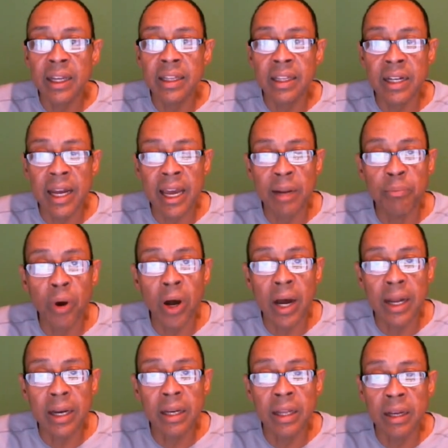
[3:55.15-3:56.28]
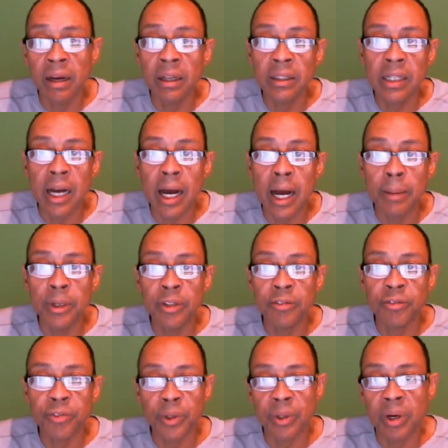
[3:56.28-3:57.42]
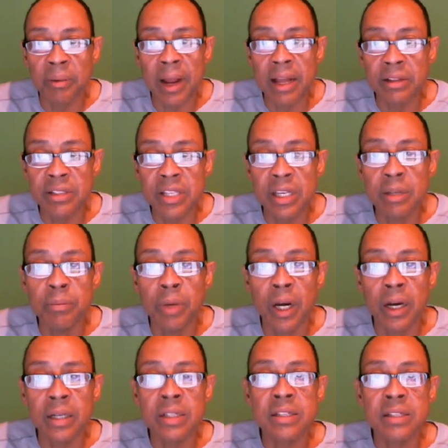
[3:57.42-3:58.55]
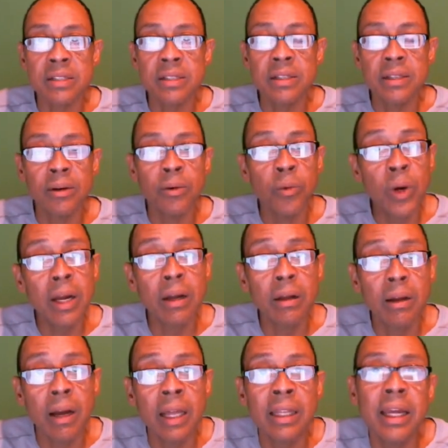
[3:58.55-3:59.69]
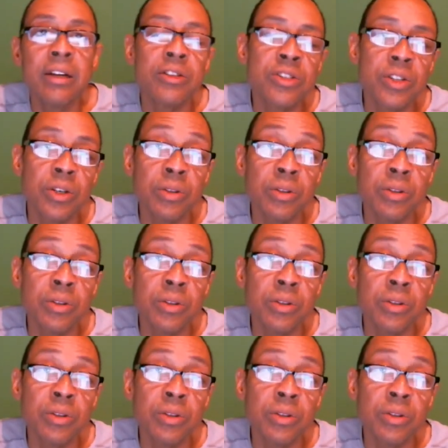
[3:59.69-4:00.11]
And then I had bought an uncommon for around $10. Well, I later sold